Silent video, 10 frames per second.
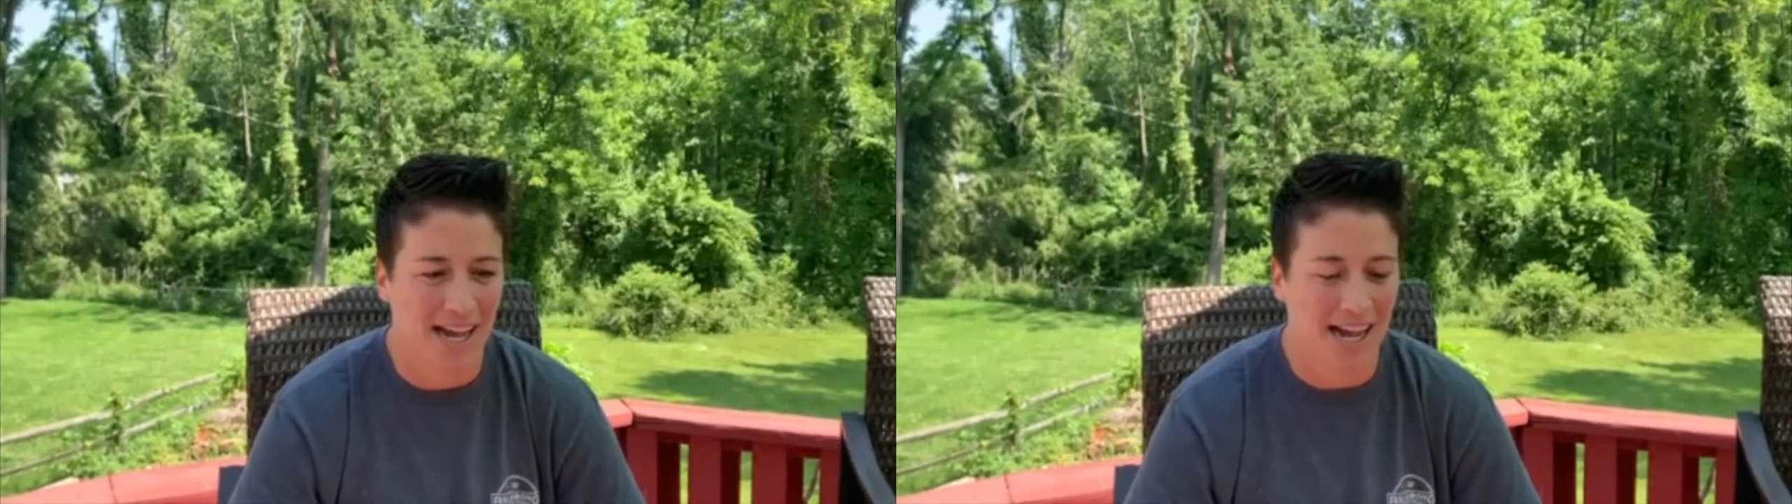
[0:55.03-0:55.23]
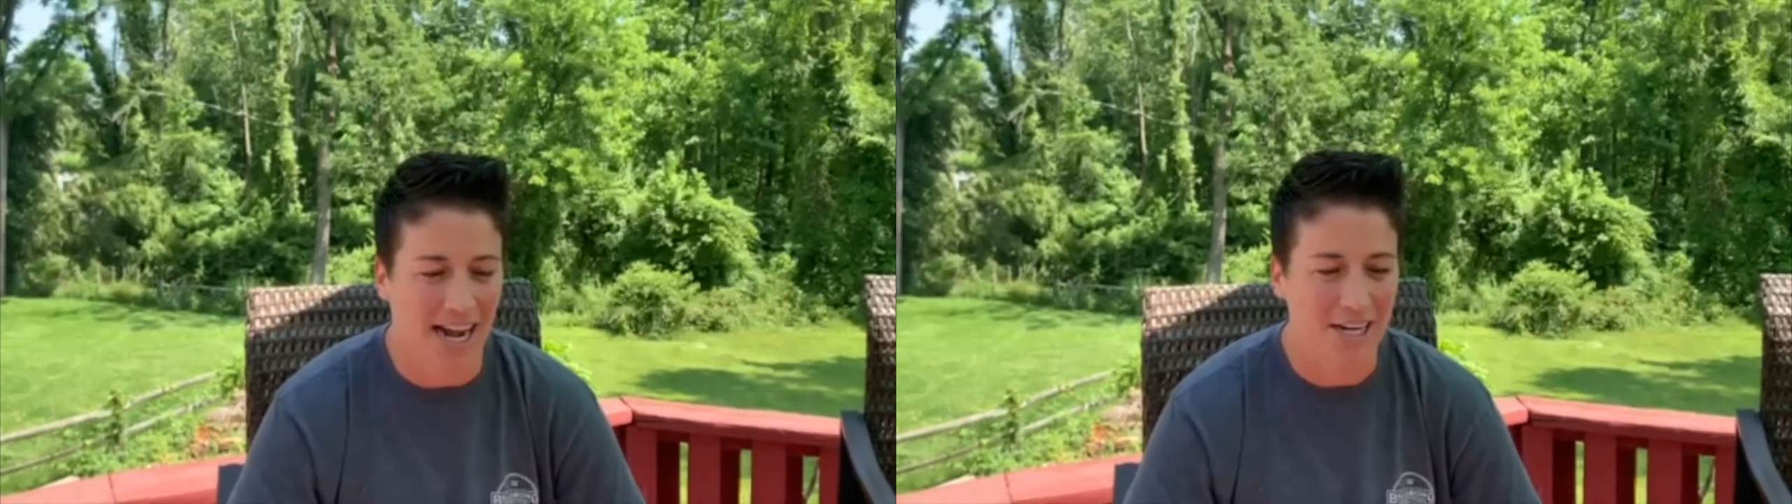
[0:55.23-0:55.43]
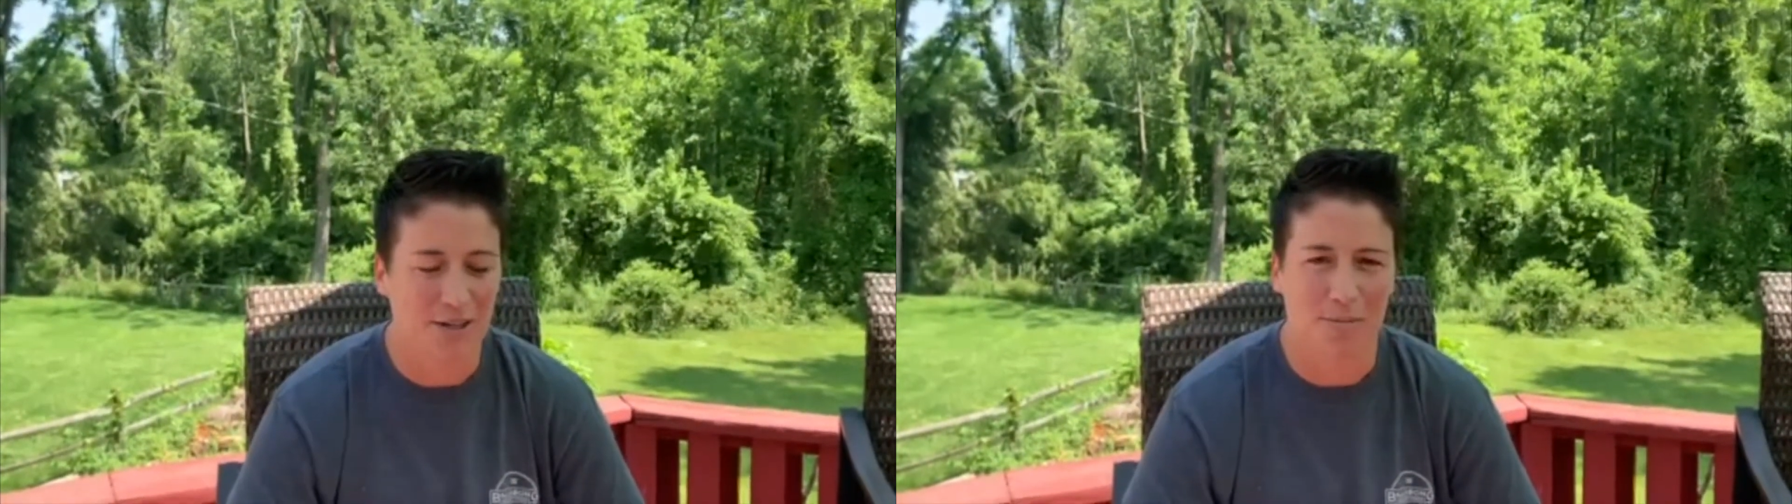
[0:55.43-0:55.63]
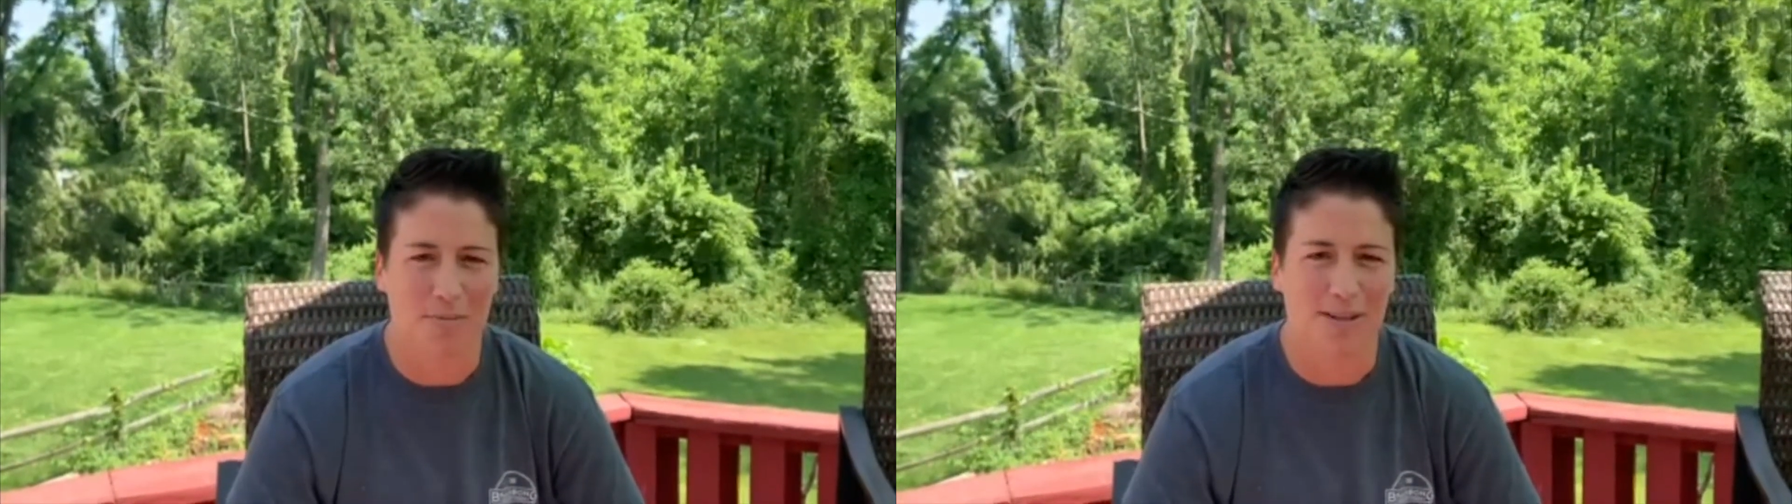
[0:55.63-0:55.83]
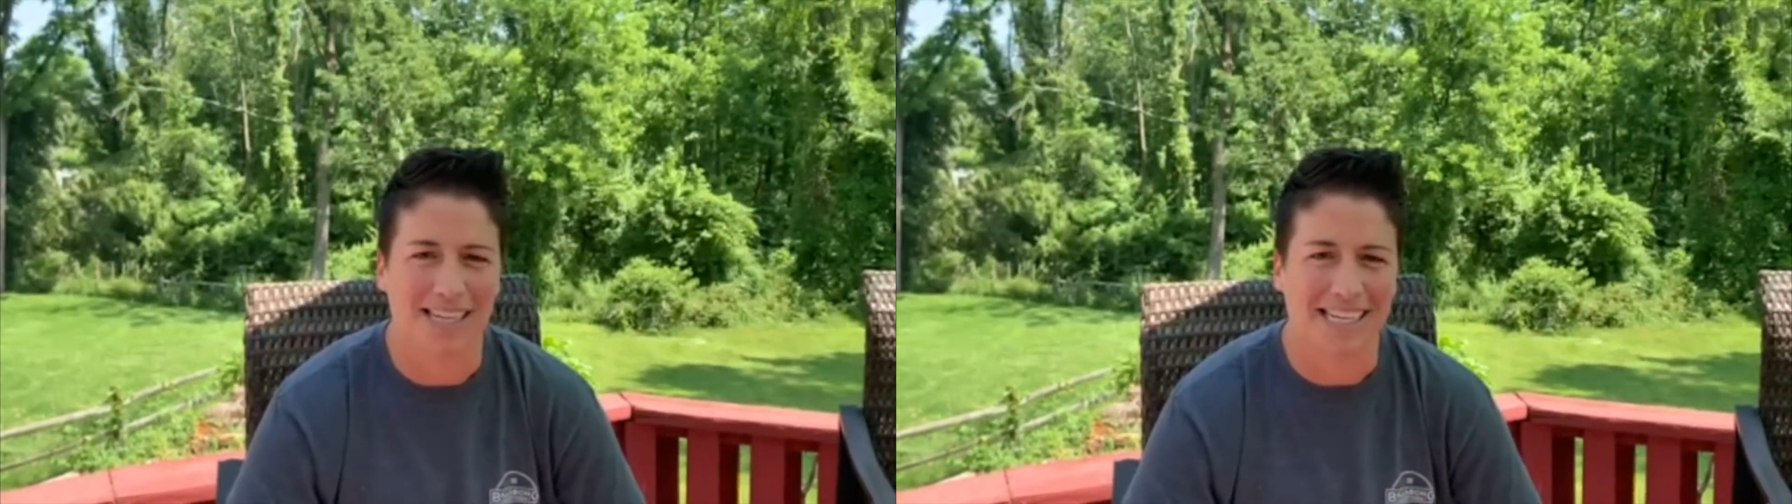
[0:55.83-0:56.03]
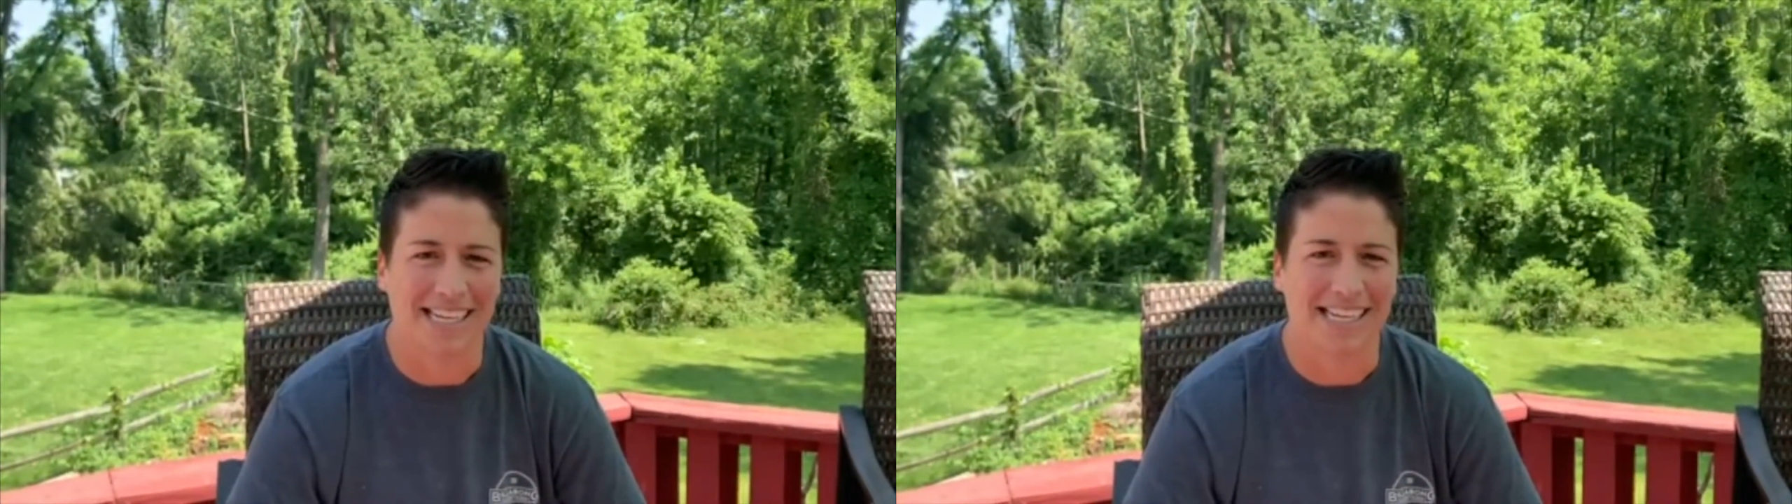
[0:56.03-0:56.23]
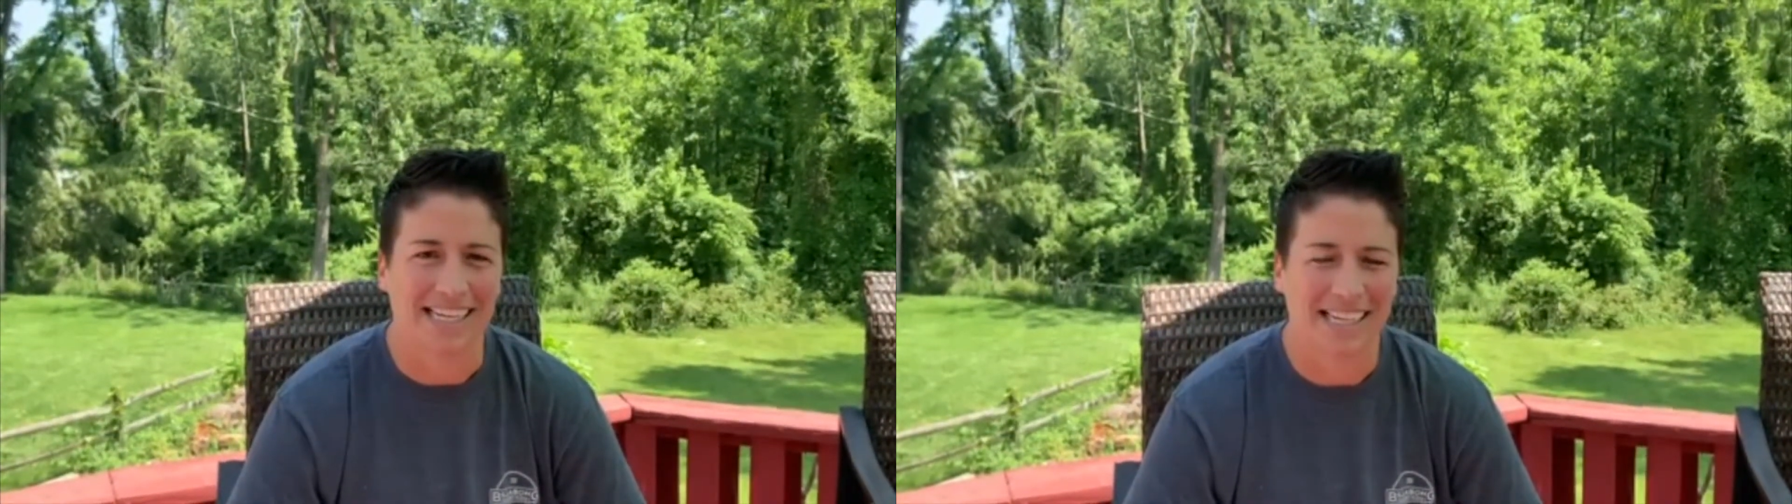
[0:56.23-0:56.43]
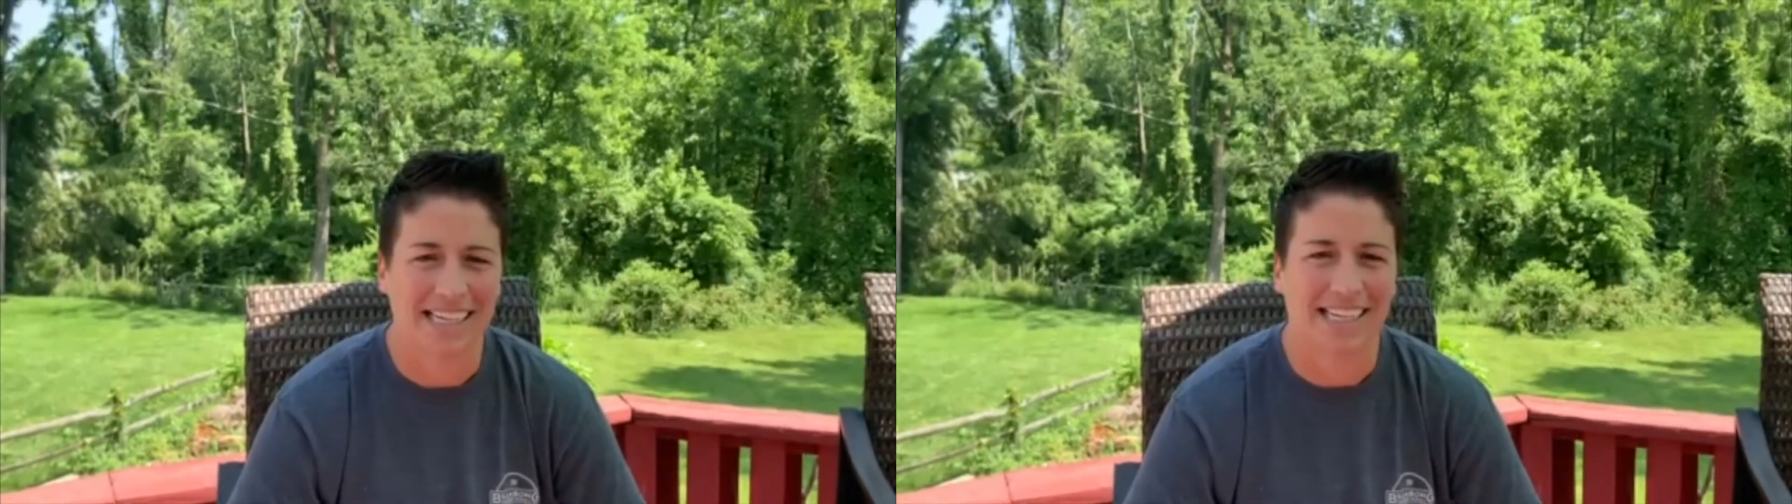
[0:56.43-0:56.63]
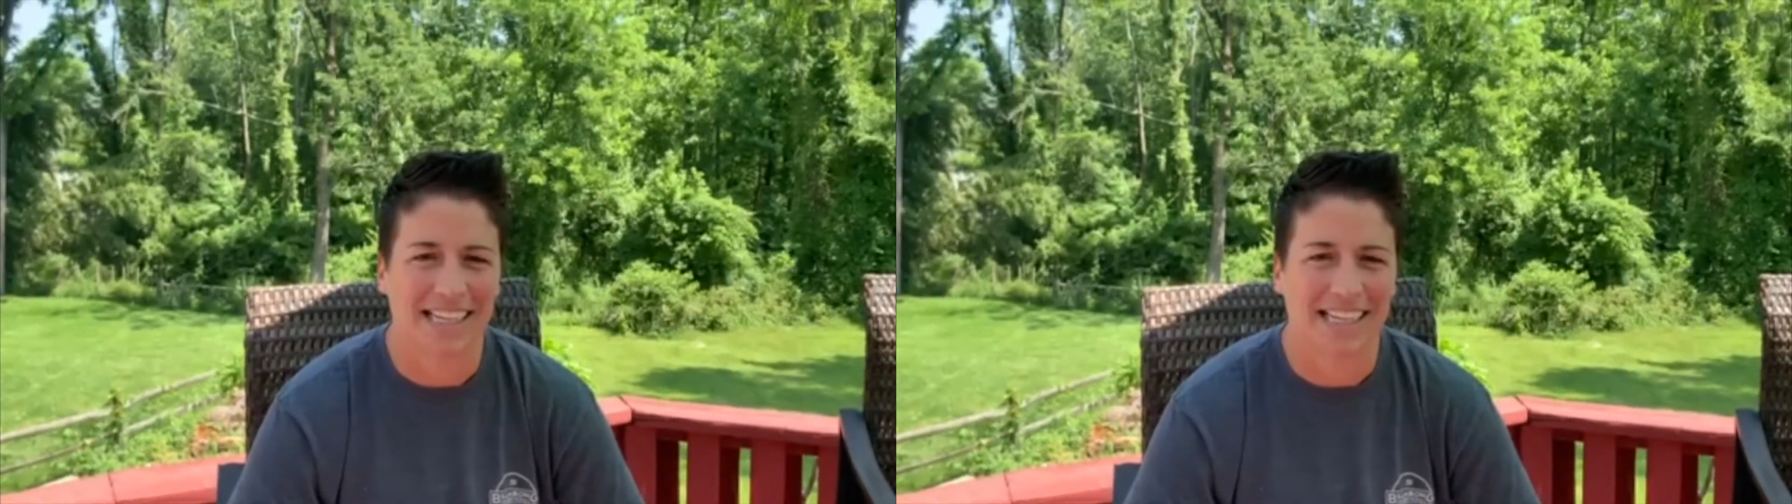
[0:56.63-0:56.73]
I just remember thinking,